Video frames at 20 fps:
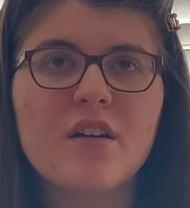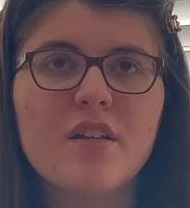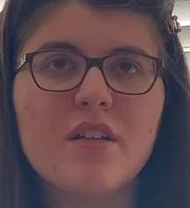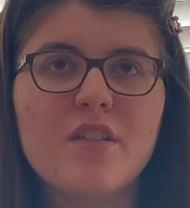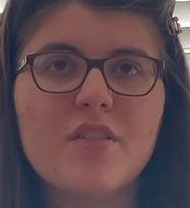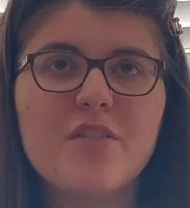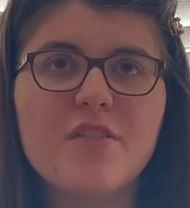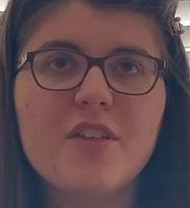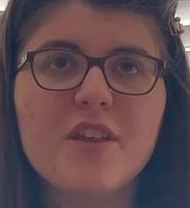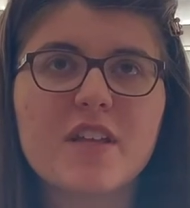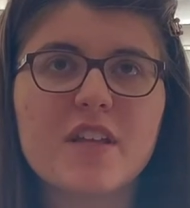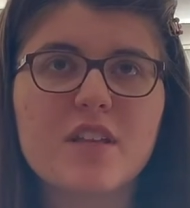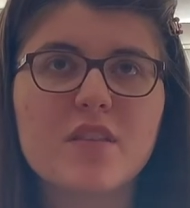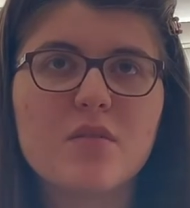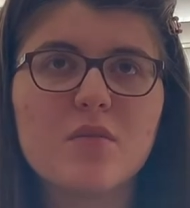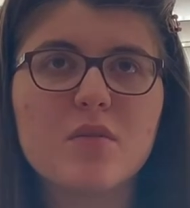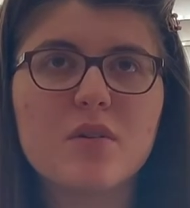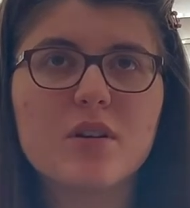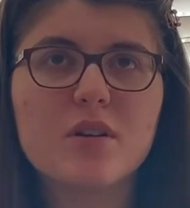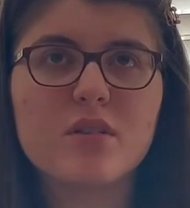thing in the
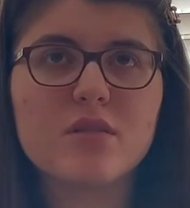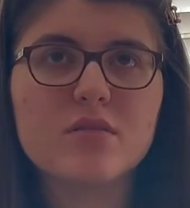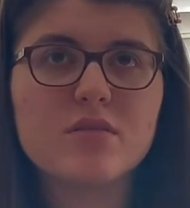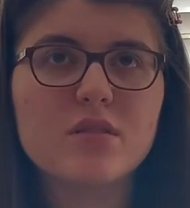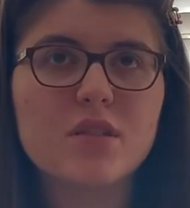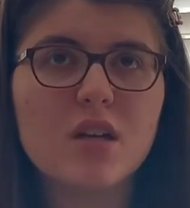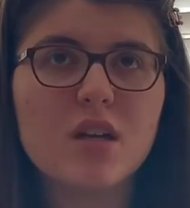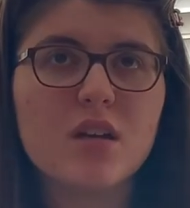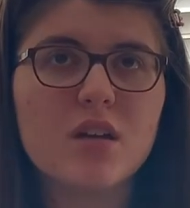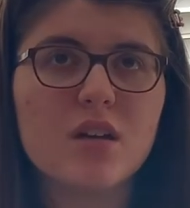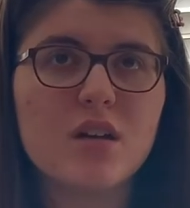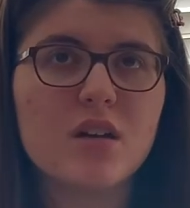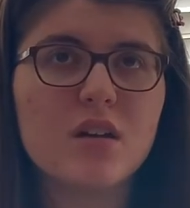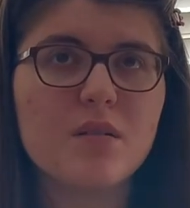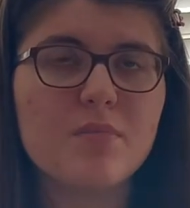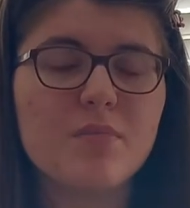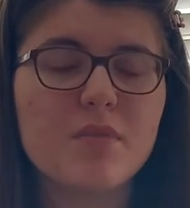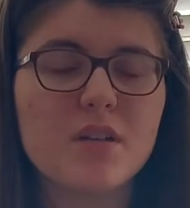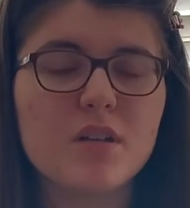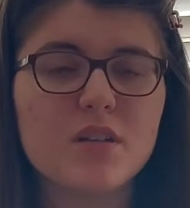world.
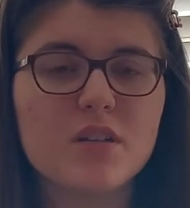But